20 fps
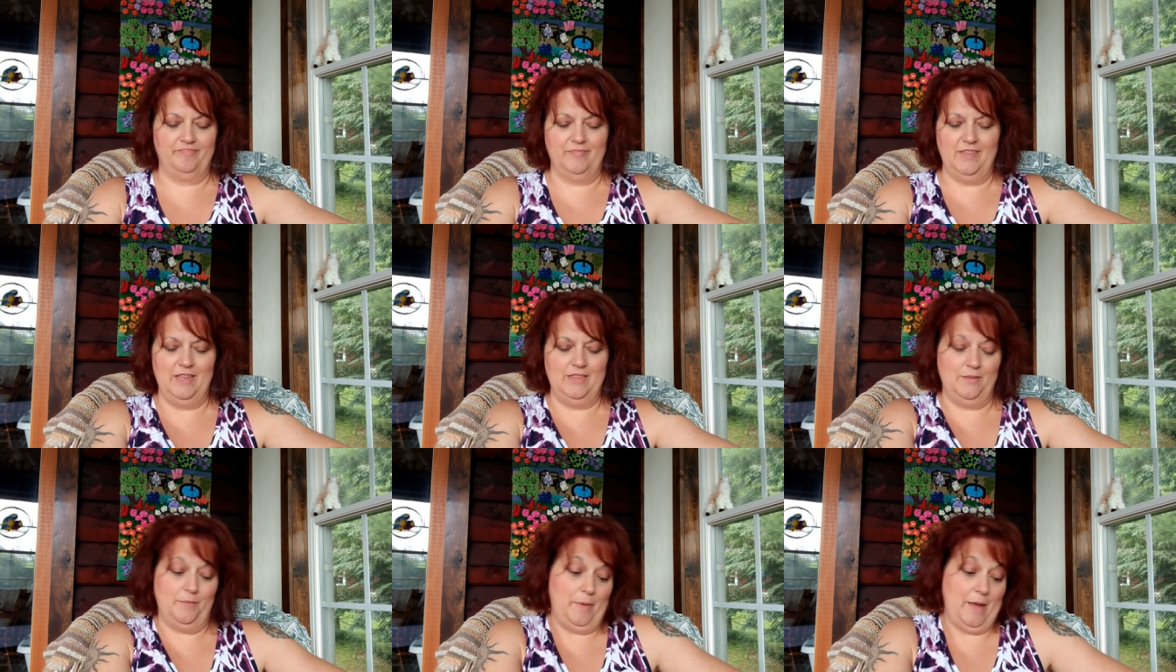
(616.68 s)

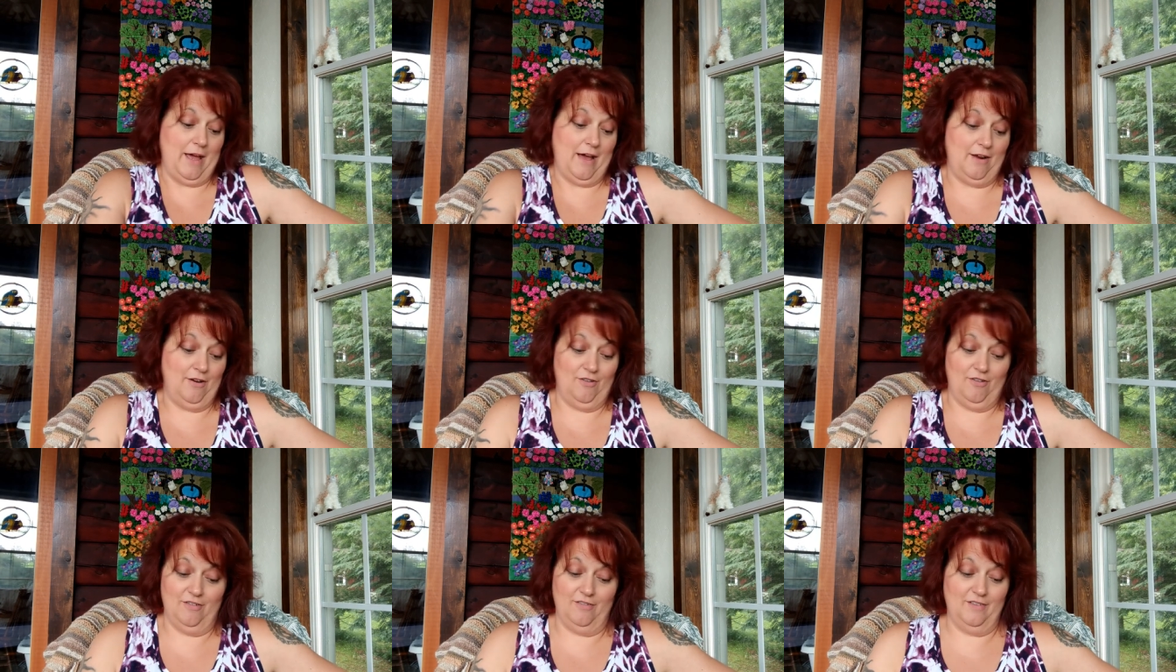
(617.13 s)
in the
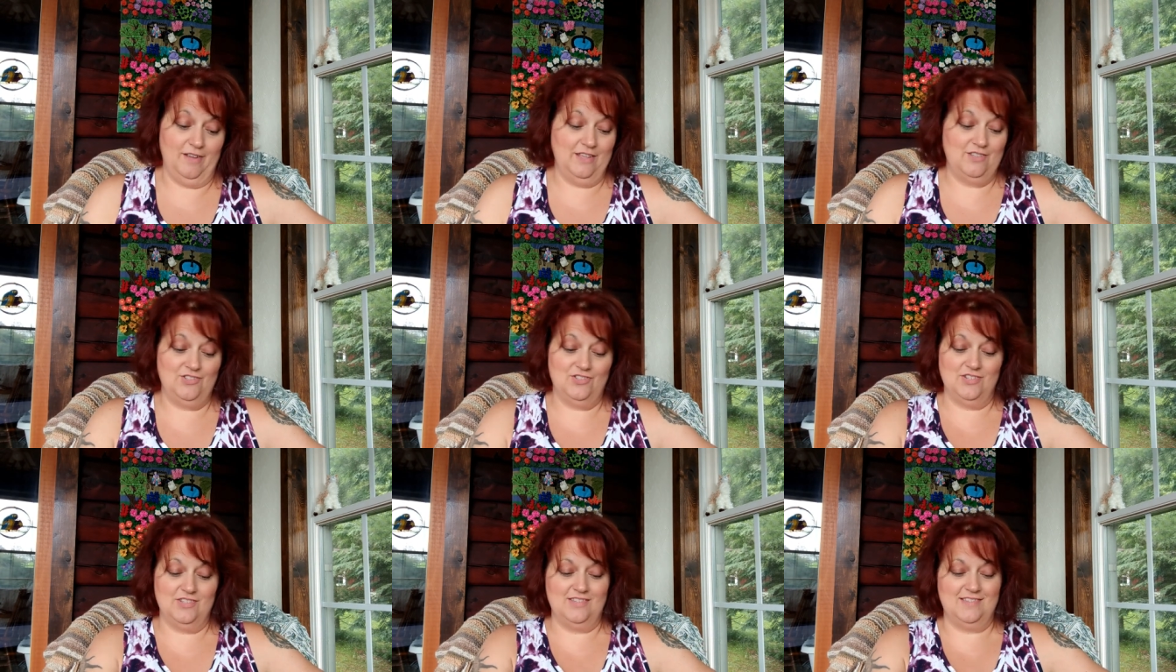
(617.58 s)
pattern.
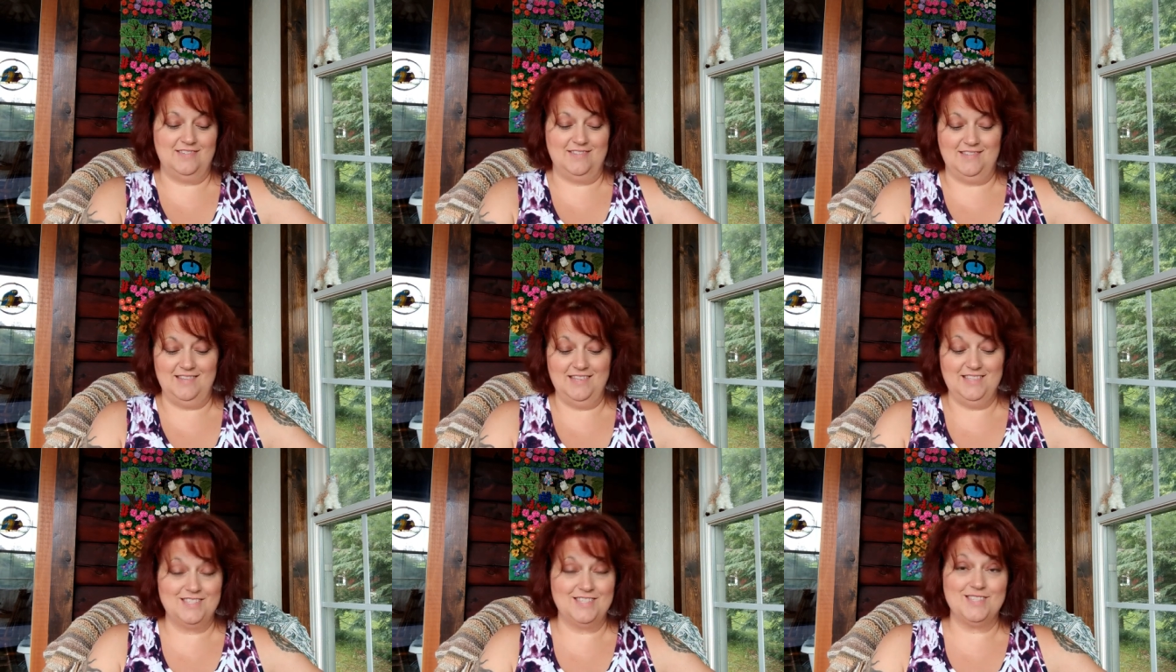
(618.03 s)
It's just,
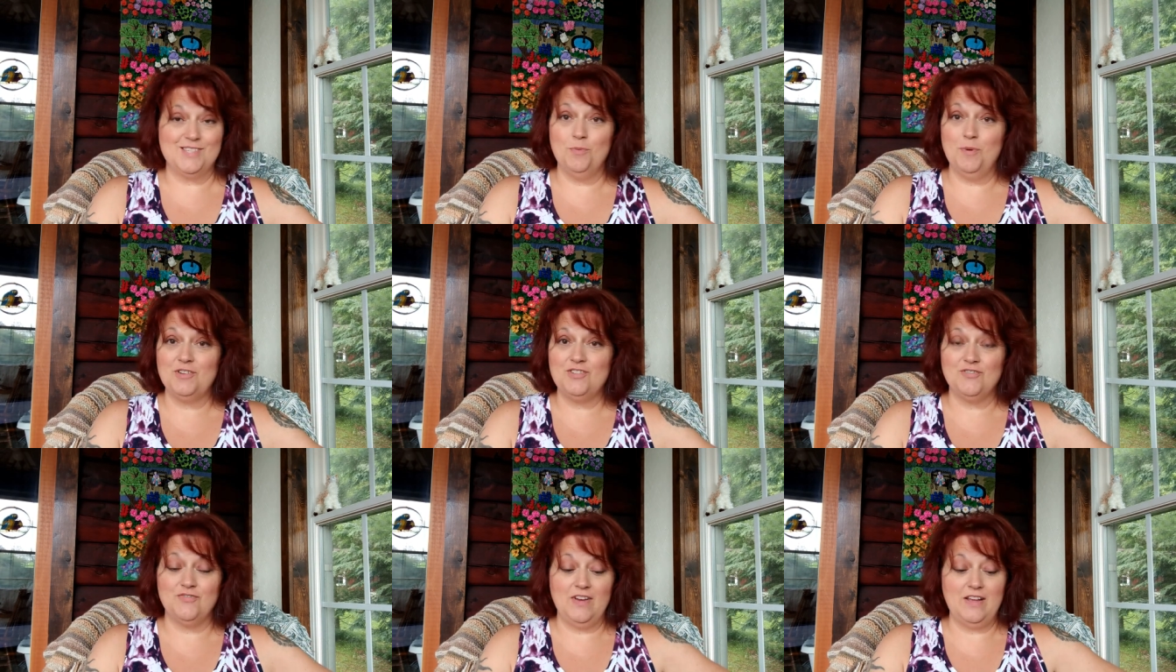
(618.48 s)
it's so
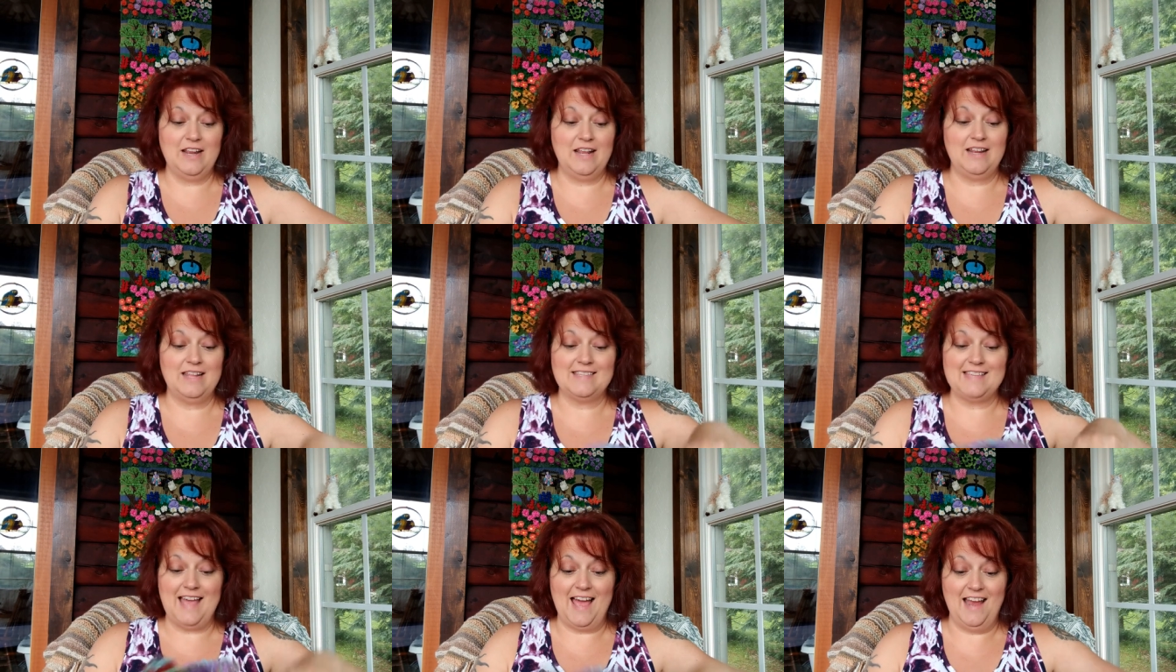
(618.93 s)
much fun
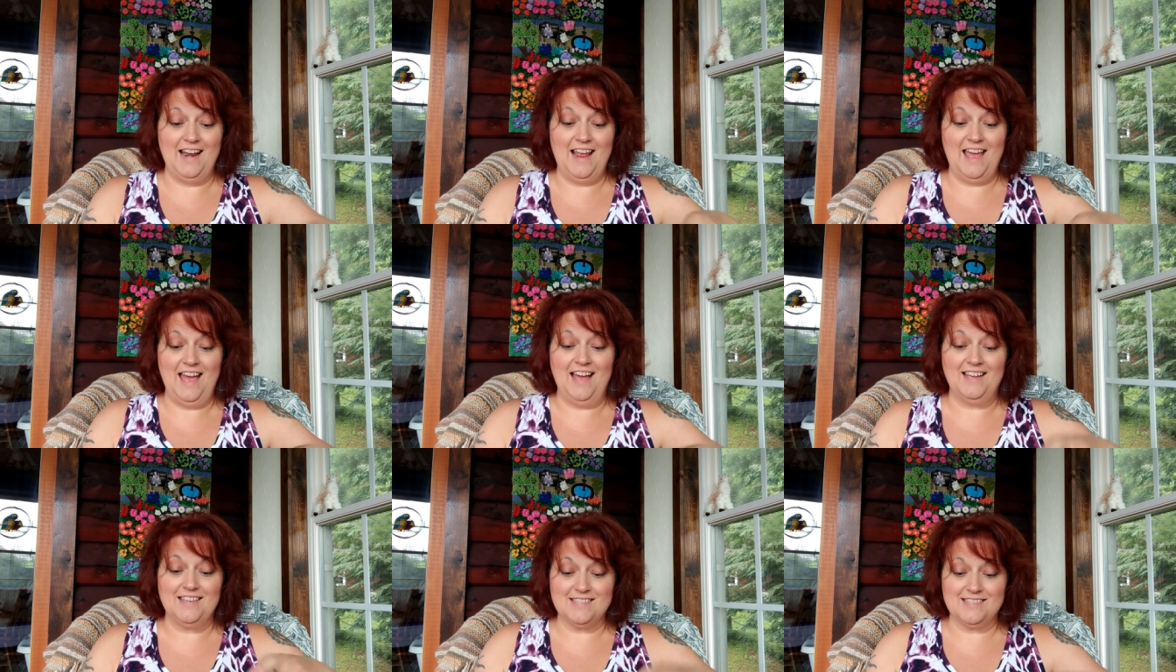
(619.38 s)
and it's an
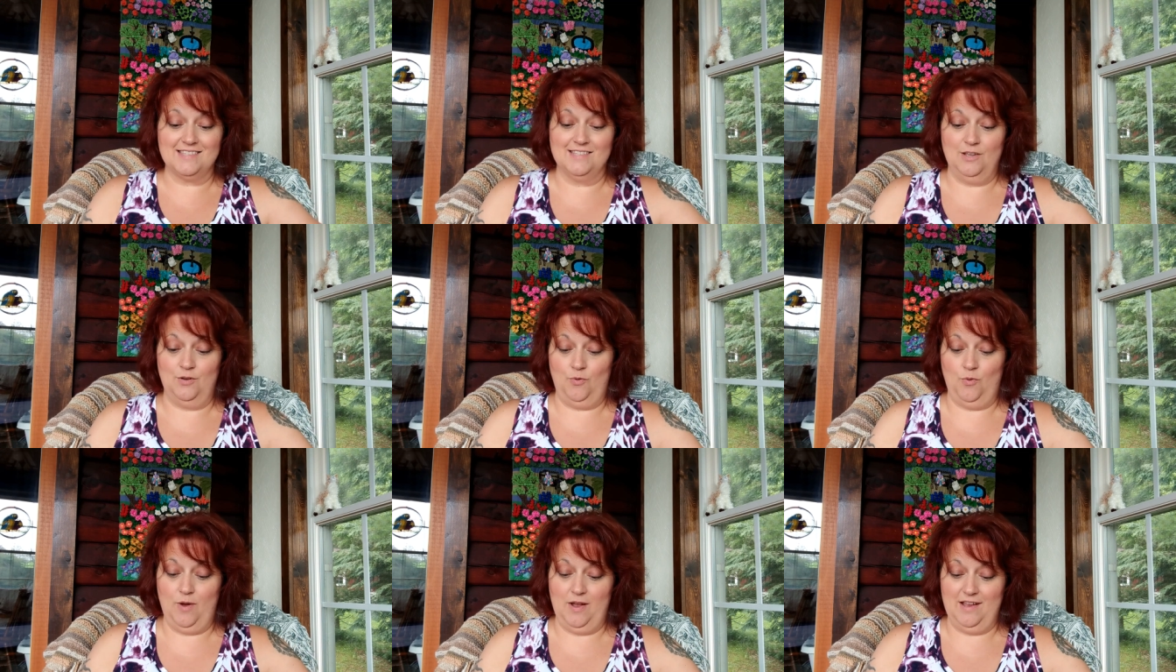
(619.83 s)

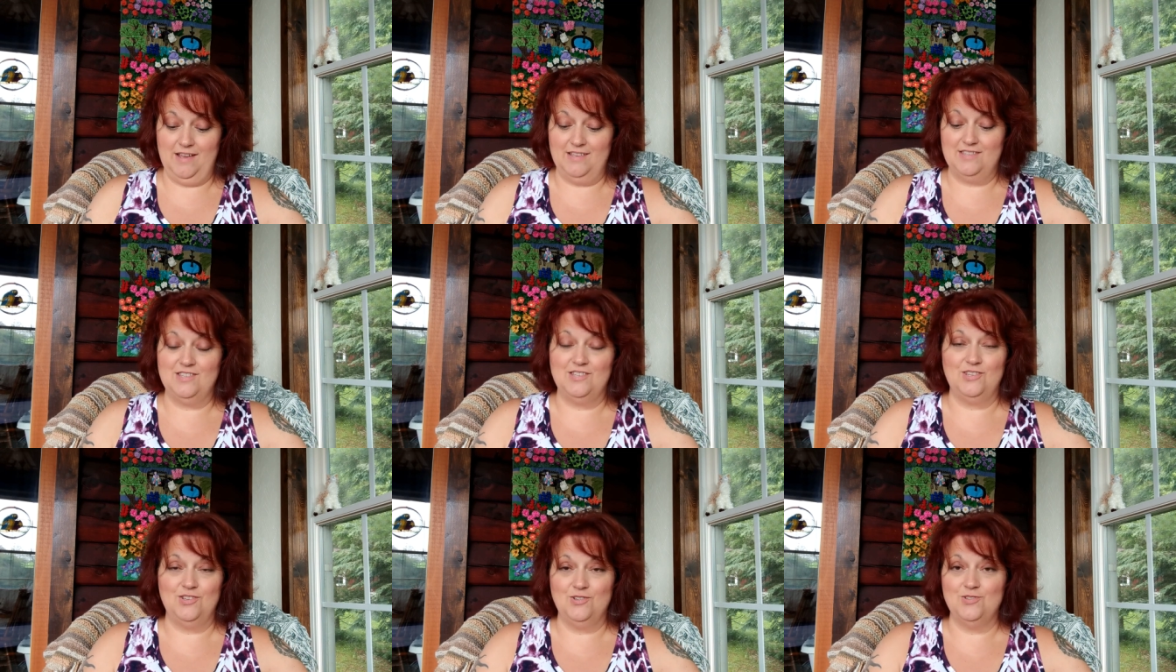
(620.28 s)
excellent way
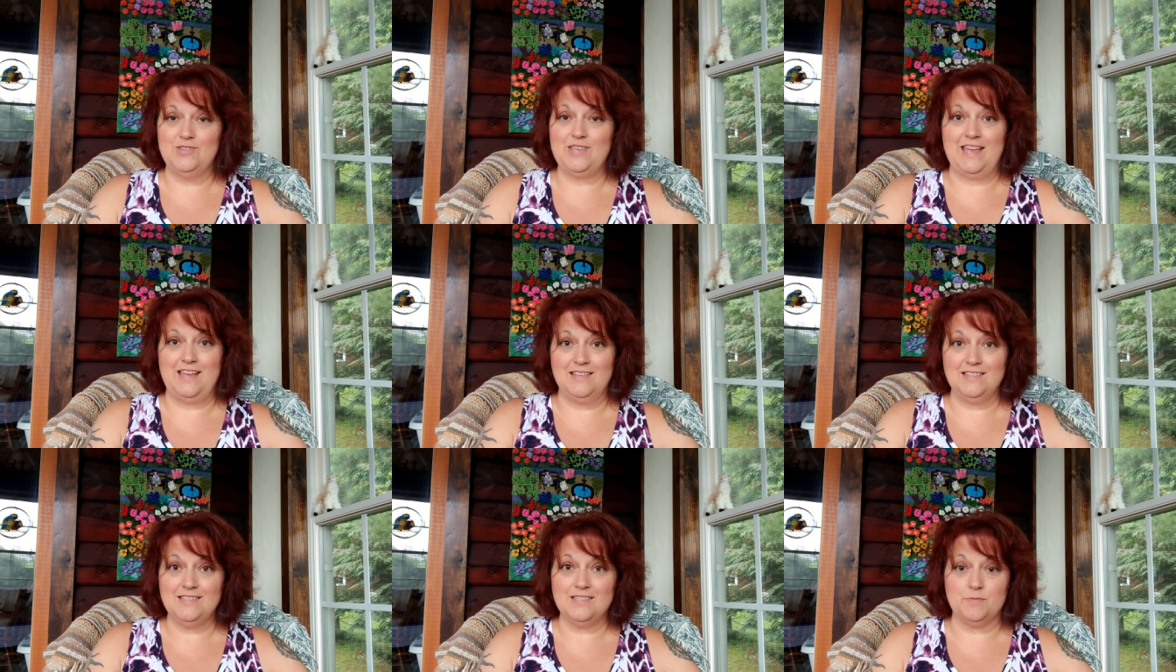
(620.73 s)
to use
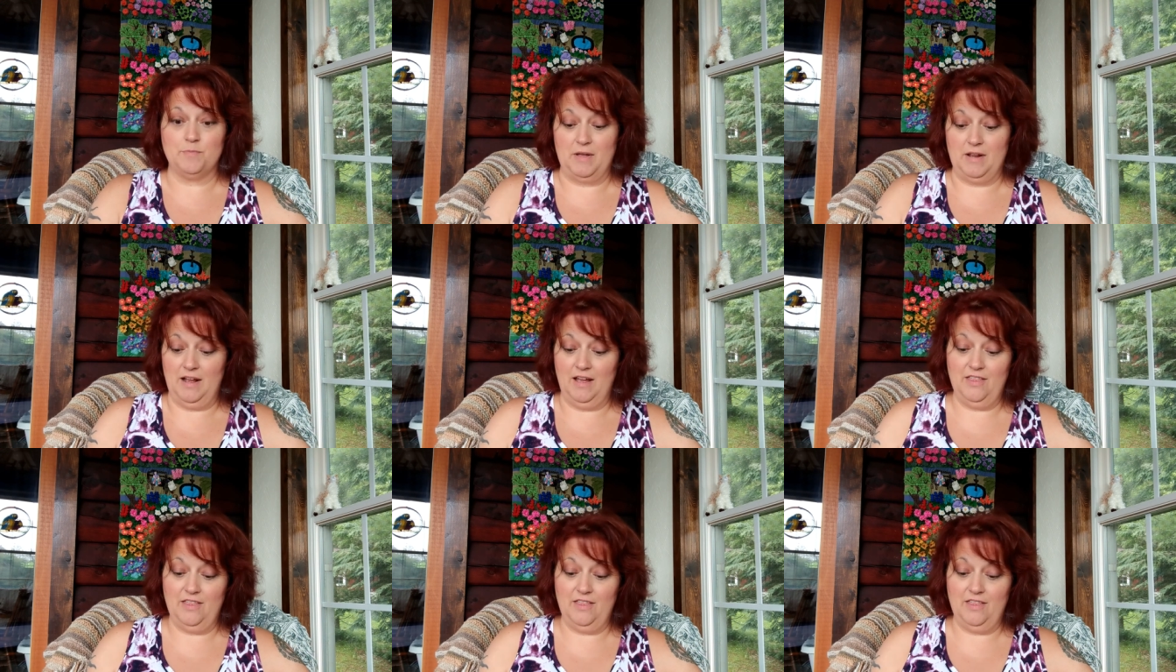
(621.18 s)
hand spun.